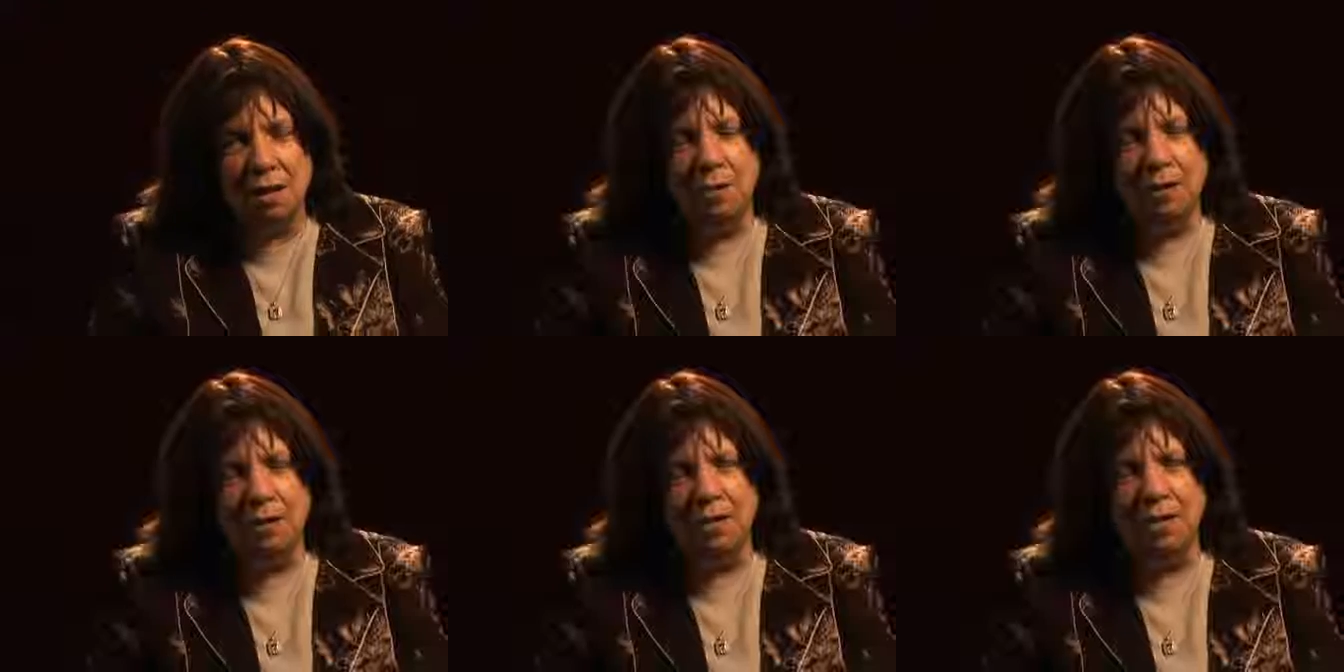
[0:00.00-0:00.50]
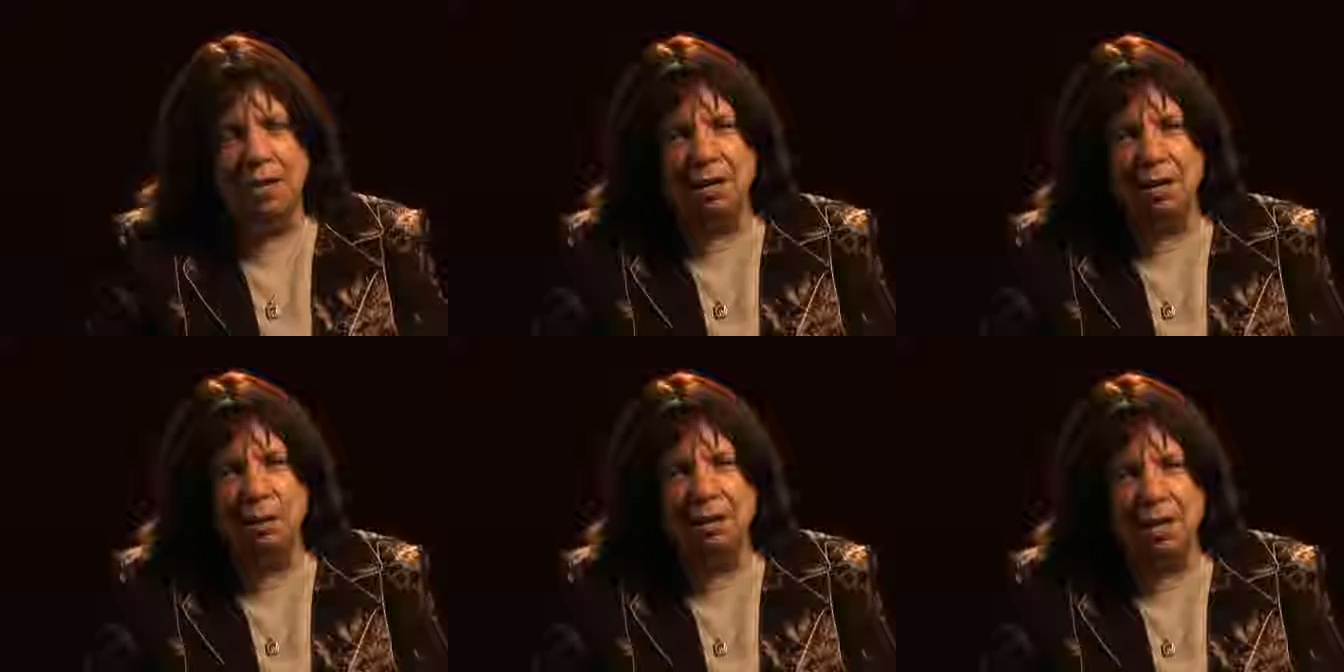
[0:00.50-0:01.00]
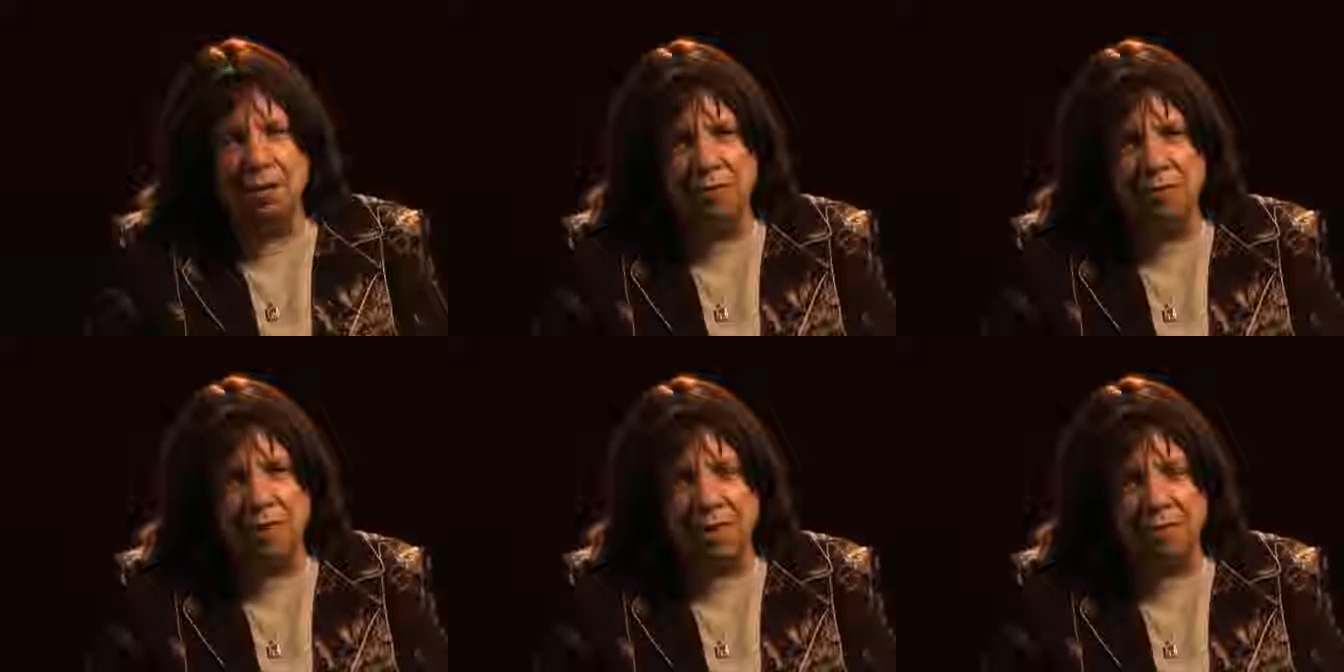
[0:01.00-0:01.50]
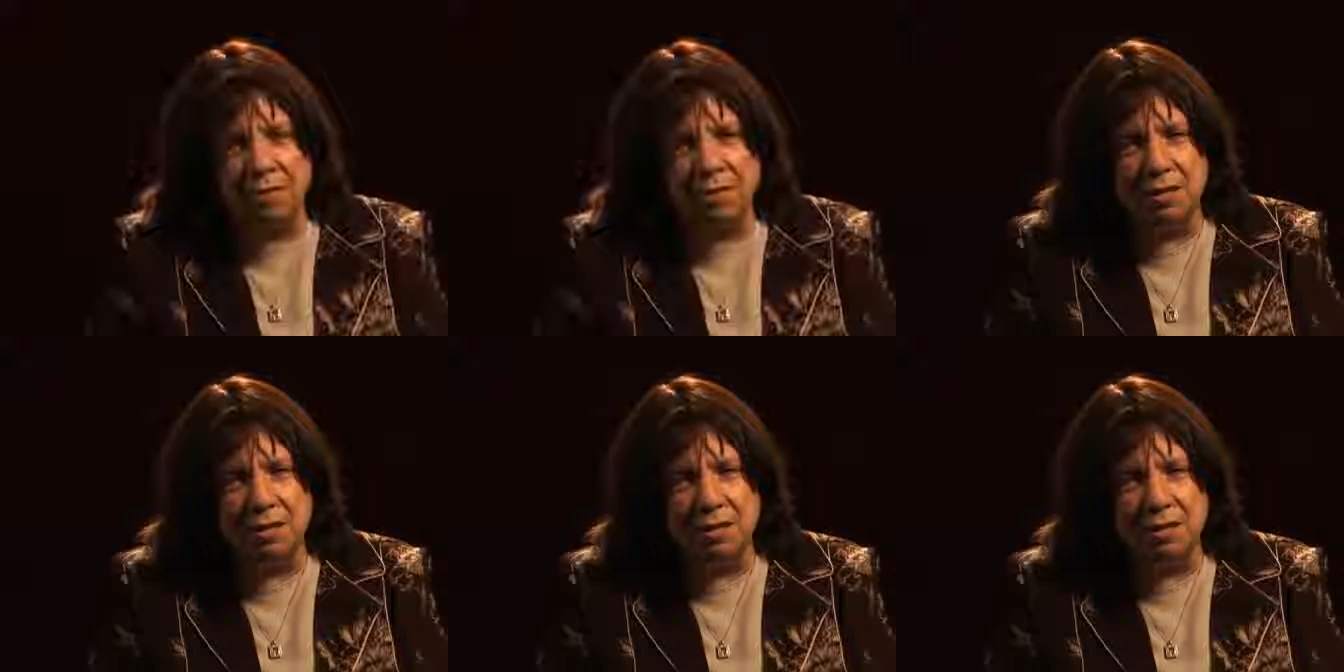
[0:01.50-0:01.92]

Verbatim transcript: He felt that he had no self left.